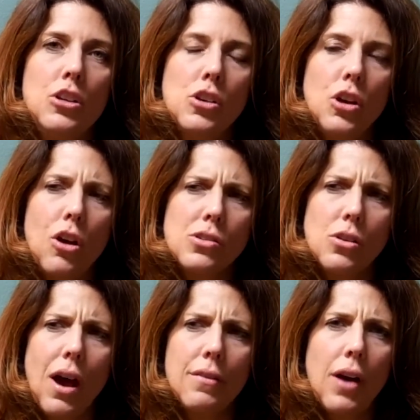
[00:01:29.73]
You could
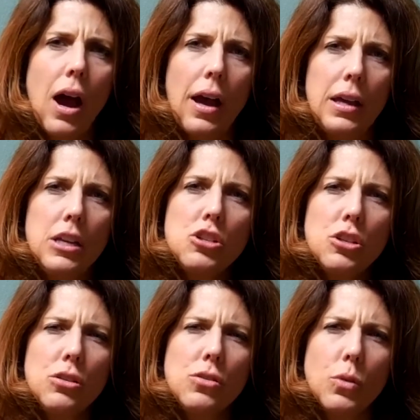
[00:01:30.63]
also have eye
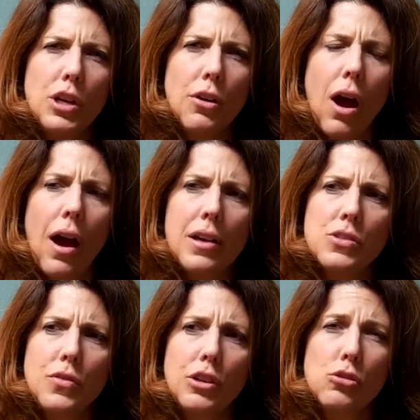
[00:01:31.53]
issues where your
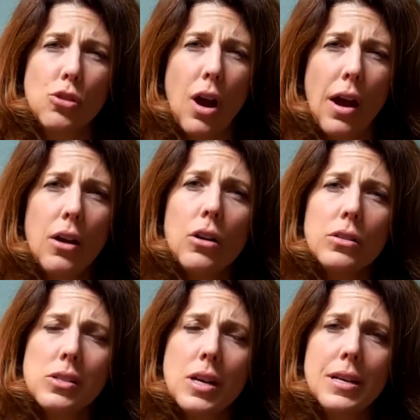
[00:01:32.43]
eyes feel dry
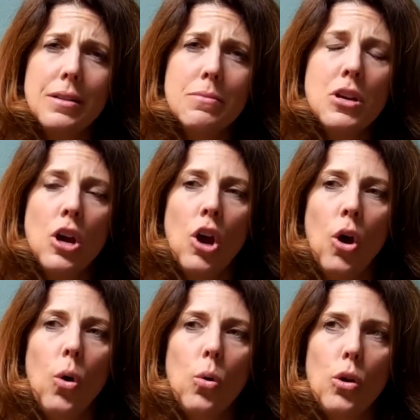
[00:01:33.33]
all the time,
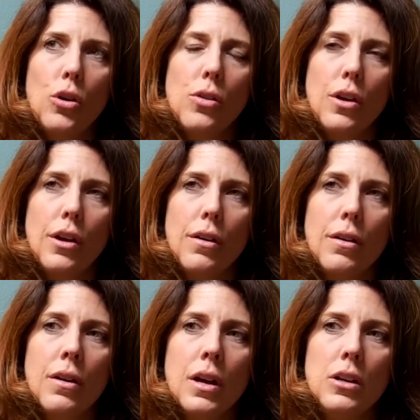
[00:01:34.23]
or
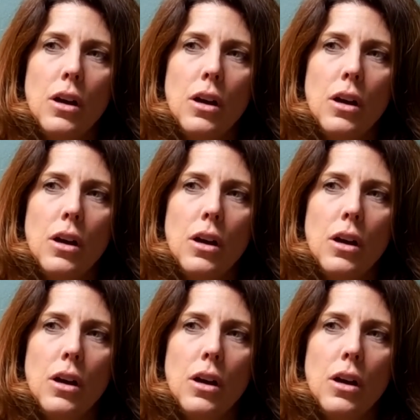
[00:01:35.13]
they